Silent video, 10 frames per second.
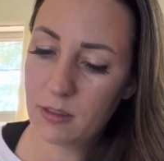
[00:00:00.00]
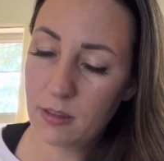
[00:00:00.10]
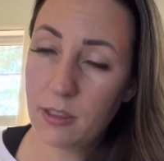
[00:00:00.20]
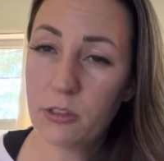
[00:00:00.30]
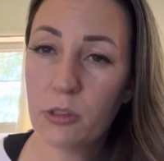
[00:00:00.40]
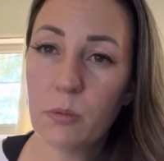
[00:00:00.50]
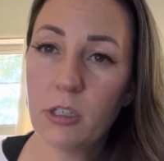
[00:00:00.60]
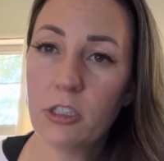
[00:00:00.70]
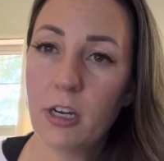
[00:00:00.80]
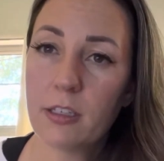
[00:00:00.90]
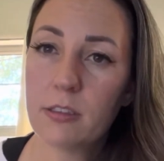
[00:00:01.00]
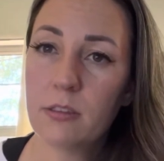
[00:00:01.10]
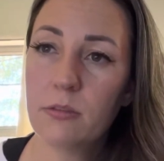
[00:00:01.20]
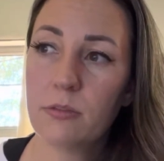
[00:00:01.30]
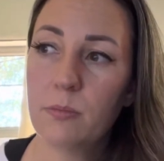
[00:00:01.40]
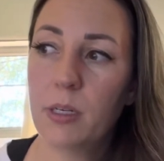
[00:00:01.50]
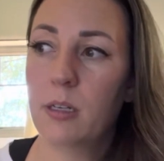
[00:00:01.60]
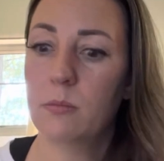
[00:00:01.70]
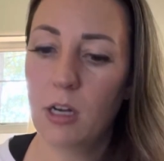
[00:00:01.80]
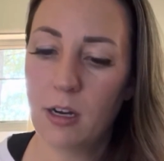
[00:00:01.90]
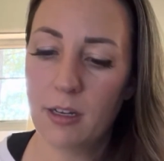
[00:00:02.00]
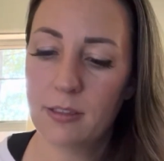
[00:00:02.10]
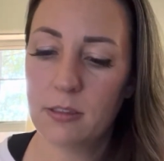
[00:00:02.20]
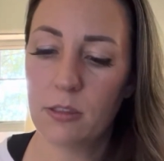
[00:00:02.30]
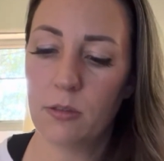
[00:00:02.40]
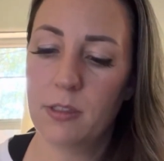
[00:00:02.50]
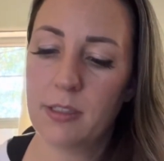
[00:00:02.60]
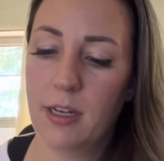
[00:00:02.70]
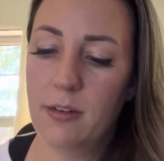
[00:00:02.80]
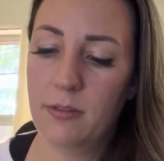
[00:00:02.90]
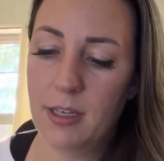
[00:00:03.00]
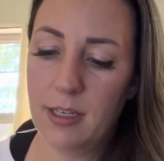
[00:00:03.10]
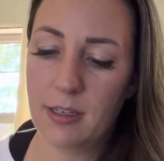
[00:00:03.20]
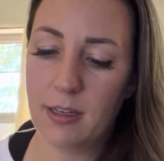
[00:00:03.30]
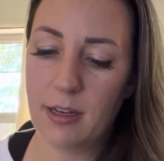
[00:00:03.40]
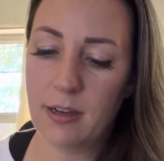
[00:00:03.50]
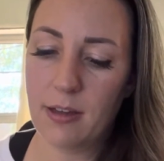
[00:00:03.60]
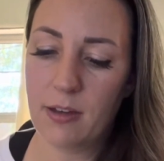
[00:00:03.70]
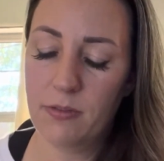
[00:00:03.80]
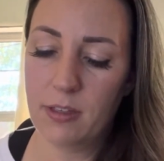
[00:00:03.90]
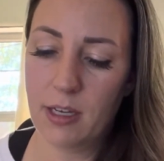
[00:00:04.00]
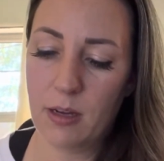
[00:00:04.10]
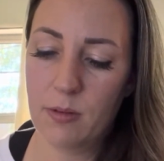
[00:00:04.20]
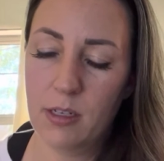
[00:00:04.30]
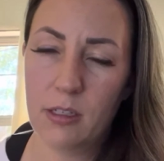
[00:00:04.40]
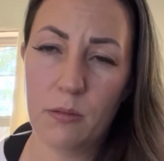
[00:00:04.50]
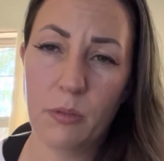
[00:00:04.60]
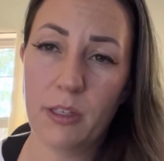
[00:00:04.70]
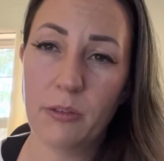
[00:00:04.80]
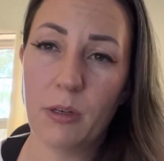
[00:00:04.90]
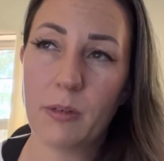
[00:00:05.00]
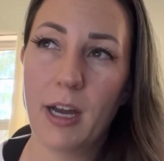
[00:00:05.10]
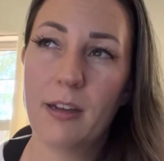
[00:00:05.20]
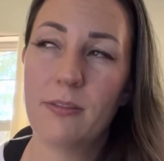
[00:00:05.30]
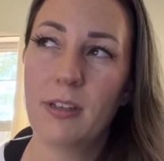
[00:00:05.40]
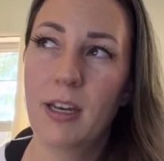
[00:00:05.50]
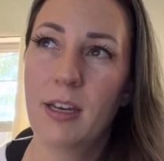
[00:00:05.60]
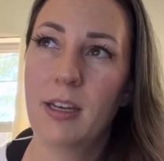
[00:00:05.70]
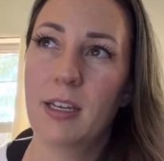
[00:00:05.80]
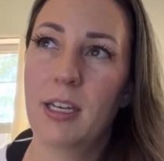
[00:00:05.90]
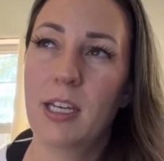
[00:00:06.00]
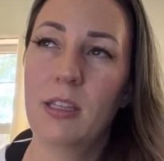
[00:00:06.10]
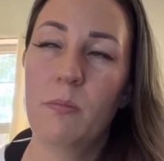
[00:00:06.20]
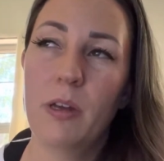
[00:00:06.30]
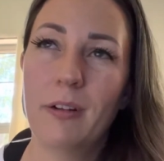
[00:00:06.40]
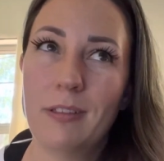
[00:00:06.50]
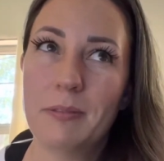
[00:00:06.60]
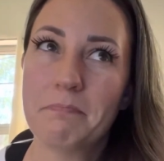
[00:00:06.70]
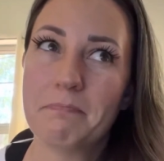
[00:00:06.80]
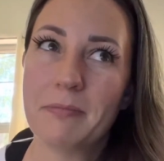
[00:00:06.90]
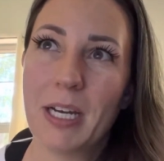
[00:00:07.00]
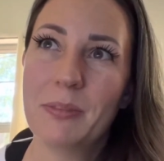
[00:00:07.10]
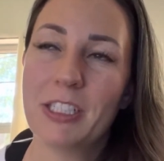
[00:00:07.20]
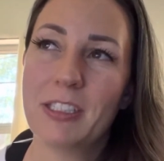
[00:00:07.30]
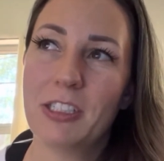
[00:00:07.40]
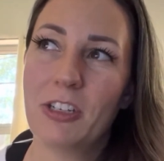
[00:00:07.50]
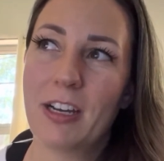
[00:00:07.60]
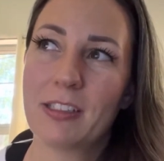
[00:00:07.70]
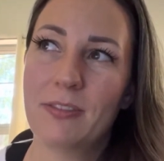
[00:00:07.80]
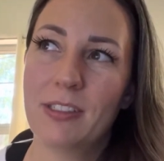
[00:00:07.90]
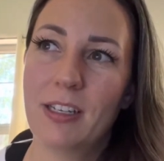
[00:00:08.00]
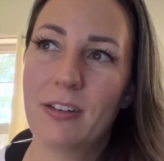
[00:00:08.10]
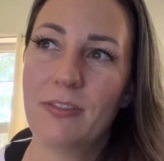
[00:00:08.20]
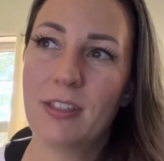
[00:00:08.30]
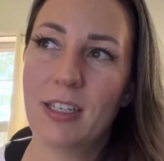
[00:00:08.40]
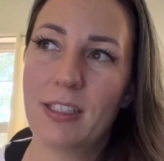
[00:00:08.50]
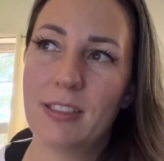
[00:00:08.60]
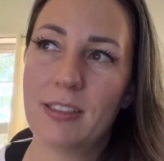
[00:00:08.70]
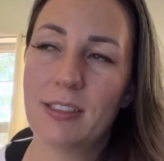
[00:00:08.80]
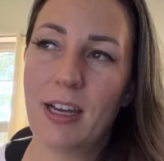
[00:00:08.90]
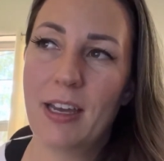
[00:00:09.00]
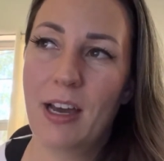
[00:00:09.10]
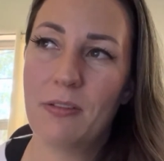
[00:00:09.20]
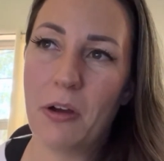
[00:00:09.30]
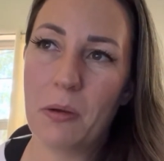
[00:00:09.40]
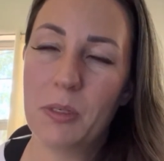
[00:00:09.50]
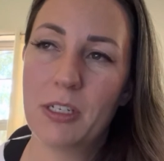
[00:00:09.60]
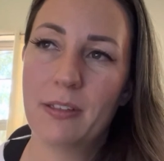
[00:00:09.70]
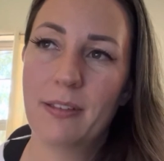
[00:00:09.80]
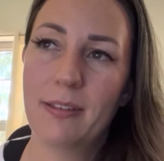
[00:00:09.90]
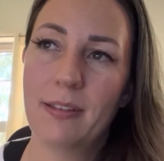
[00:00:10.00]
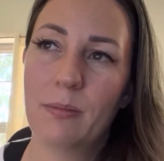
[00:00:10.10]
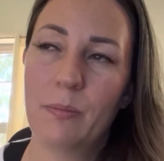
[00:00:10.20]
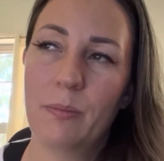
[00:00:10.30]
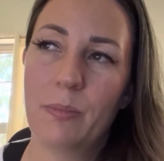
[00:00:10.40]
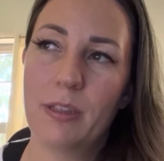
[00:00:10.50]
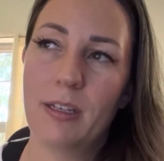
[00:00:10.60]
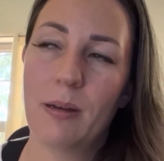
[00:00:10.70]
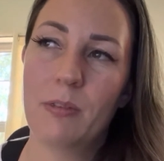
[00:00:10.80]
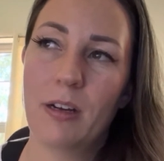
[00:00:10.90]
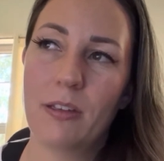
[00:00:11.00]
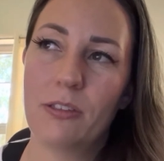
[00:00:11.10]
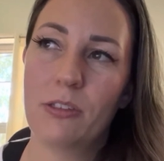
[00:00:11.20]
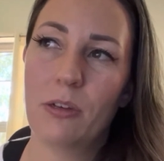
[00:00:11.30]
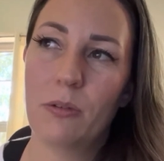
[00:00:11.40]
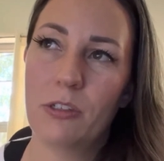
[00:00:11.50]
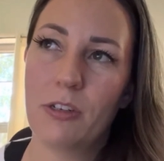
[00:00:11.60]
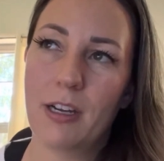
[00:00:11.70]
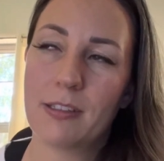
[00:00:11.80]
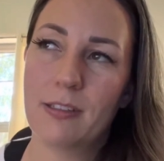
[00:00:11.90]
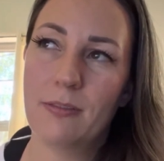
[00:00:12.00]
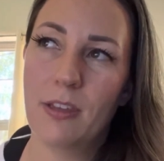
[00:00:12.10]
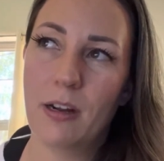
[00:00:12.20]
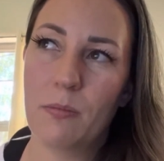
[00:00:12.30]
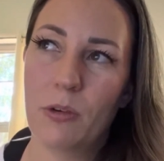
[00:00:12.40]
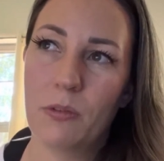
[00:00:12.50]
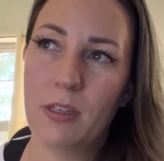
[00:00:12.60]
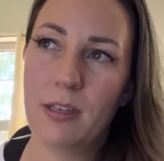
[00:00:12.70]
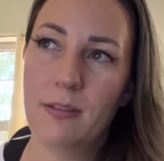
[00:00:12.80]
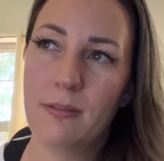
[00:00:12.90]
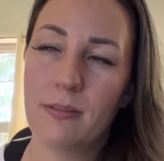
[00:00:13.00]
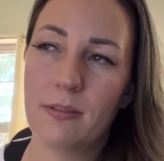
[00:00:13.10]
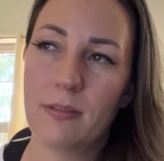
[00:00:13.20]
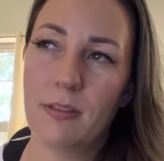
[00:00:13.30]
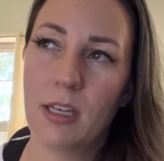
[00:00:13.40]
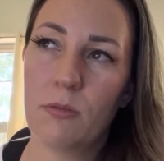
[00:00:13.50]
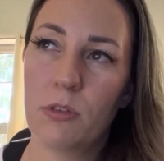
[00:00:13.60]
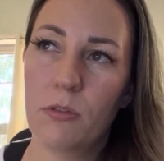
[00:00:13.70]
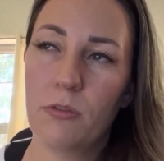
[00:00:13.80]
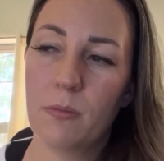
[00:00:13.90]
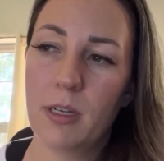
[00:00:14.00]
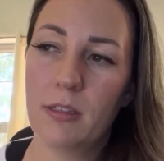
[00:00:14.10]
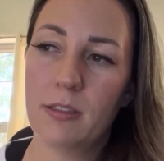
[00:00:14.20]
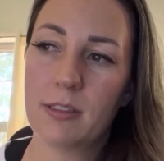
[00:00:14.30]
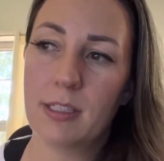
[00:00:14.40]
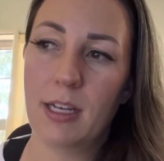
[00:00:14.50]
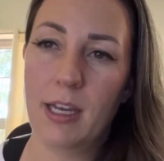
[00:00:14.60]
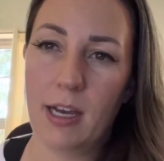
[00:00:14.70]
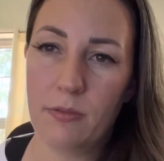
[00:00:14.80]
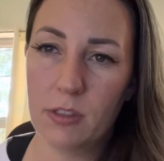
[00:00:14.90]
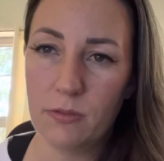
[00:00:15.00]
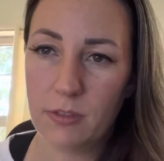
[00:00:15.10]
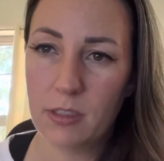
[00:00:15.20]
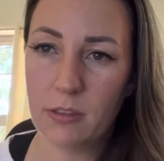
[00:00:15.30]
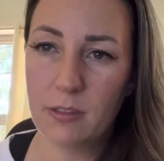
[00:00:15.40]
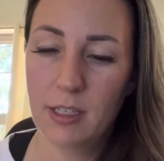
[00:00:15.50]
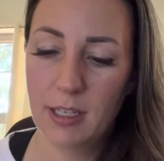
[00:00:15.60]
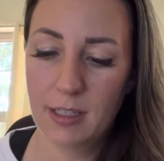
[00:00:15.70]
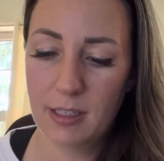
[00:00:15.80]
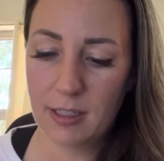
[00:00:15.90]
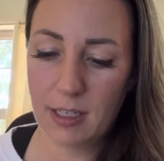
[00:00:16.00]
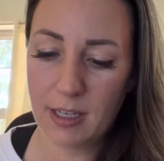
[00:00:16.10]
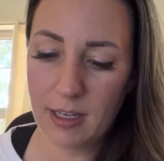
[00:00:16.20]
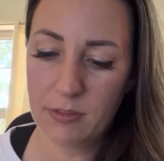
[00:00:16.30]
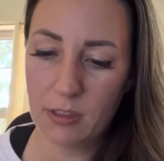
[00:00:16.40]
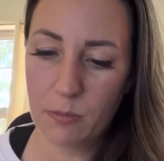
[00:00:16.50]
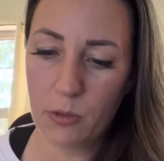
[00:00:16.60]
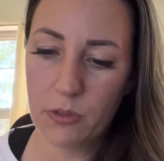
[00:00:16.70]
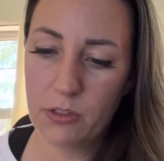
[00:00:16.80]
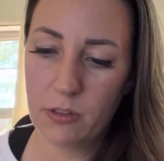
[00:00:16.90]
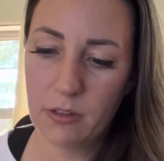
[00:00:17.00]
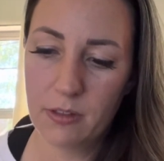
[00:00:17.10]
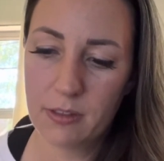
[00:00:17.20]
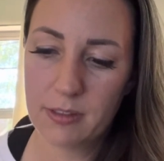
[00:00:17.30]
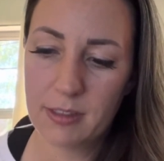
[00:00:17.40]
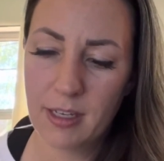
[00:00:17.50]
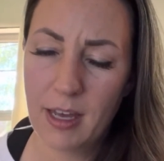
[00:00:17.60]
like super attractive, but I'm not. So it's kind of like, I feel like I'm in a good place where I'm kind of in the middle. I'm just attractive enough that I have options, but then I'm not so attractive that I'm only like viewed for my looks and I have to feel like I have to uphold certain looks.